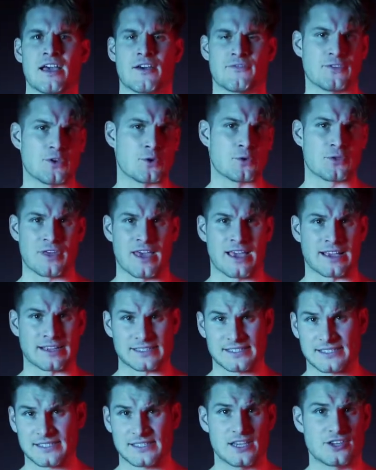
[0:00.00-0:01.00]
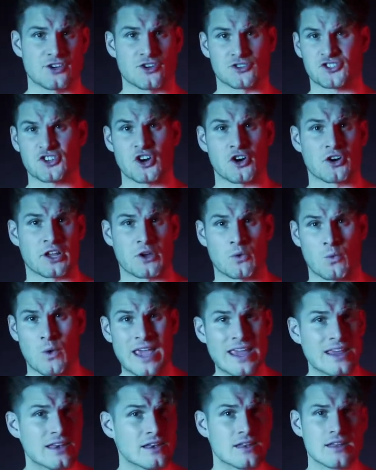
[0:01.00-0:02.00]
a few things: your starting
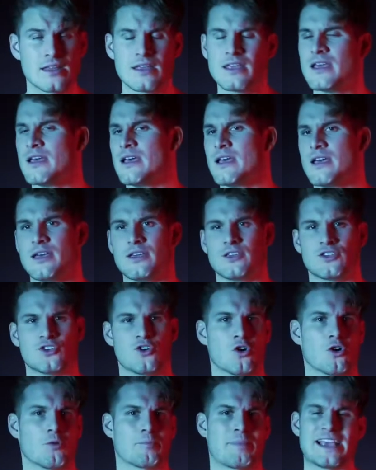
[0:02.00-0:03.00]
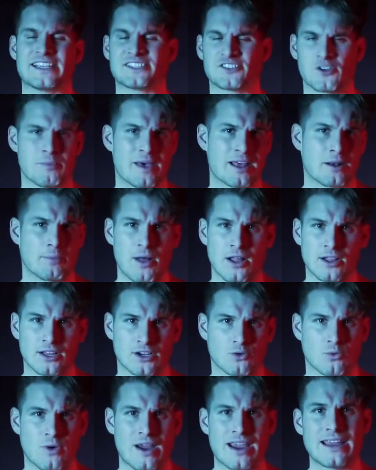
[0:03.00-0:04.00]
weight, your basal
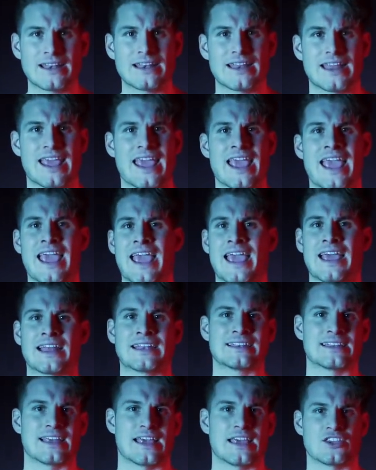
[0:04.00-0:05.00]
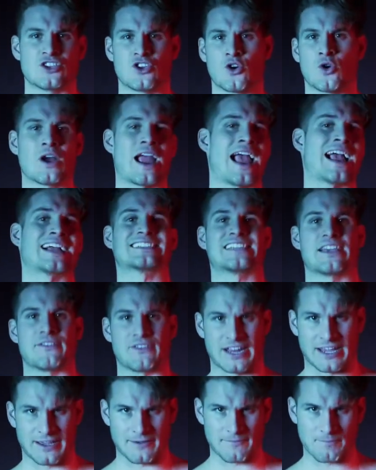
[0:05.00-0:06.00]
metabolic rate, and your
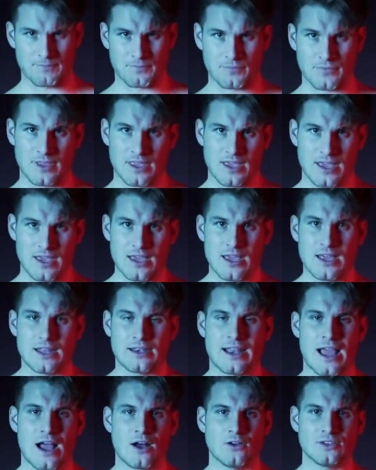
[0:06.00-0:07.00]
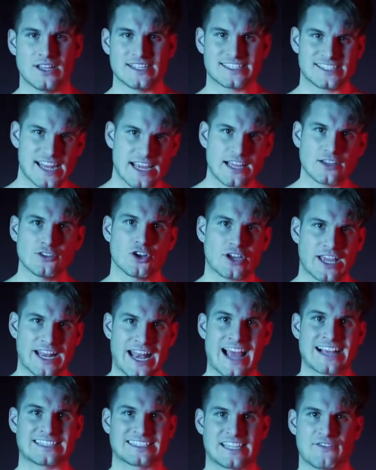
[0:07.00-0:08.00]
activity. Now let's take a look
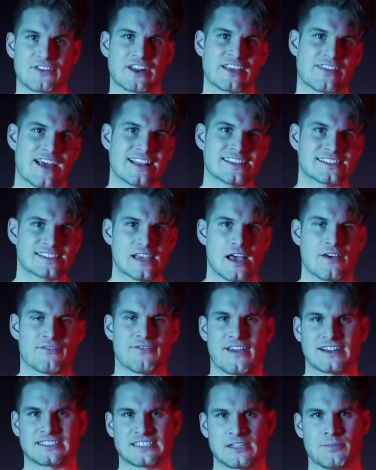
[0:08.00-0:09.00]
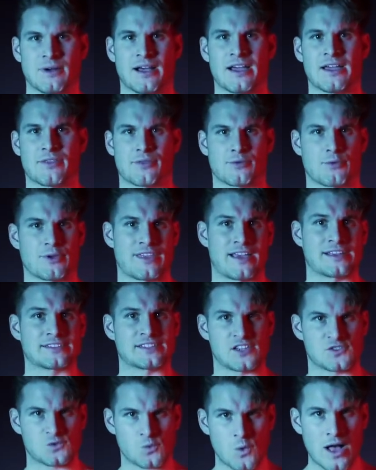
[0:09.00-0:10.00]
at activity. That's affected by three
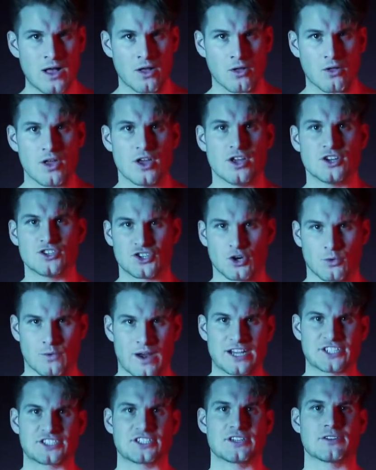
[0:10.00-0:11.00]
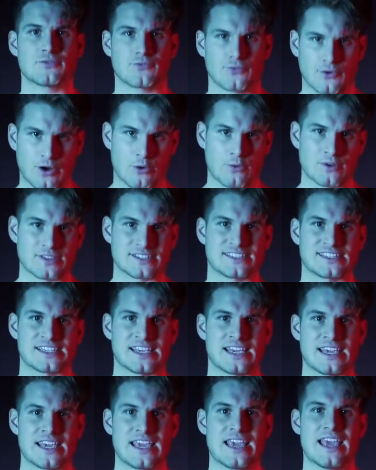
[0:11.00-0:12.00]
things as well: duration,
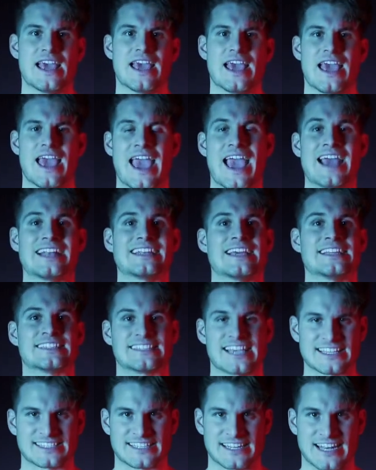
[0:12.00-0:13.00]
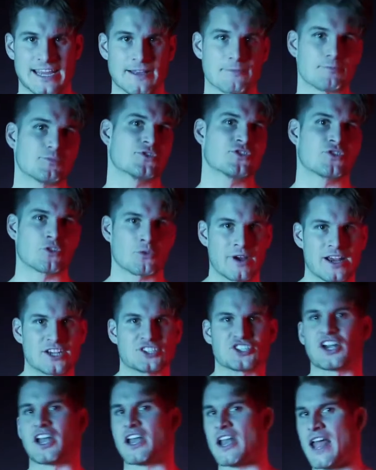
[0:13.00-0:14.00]
frequency, and intensity.
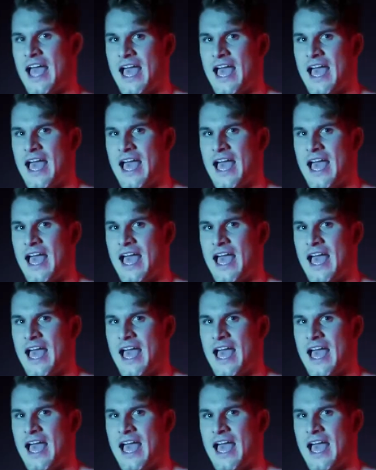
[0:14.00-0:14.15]
Duration,